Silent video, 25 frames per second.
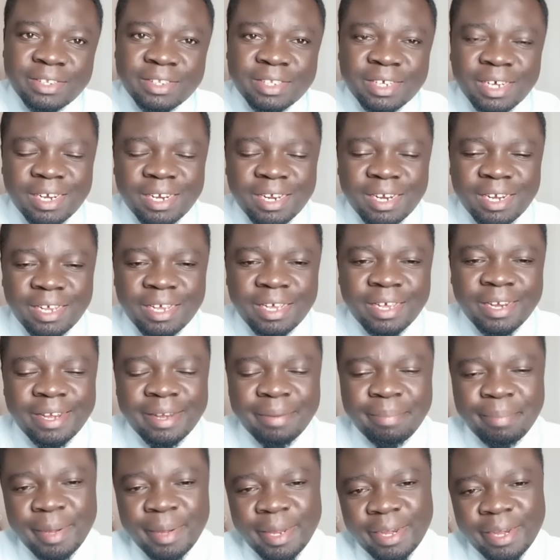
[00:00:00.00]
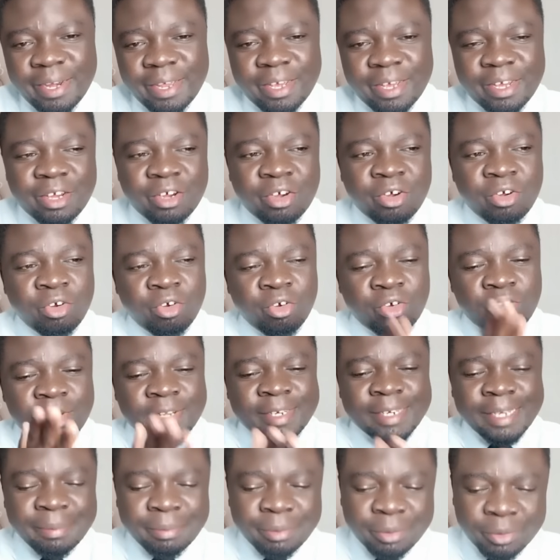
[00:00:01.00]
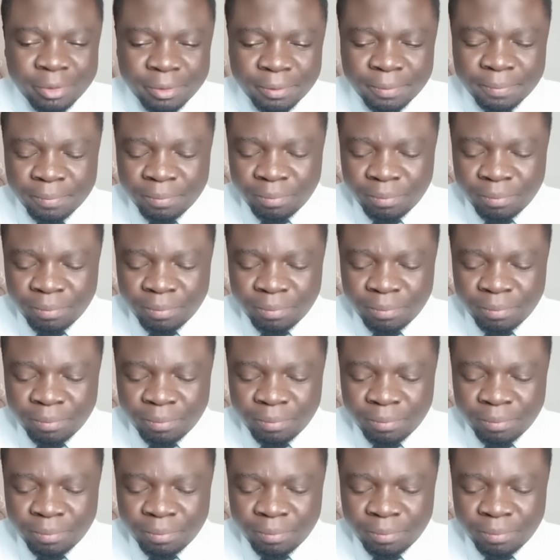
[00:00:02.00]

channel, depending on your time zone.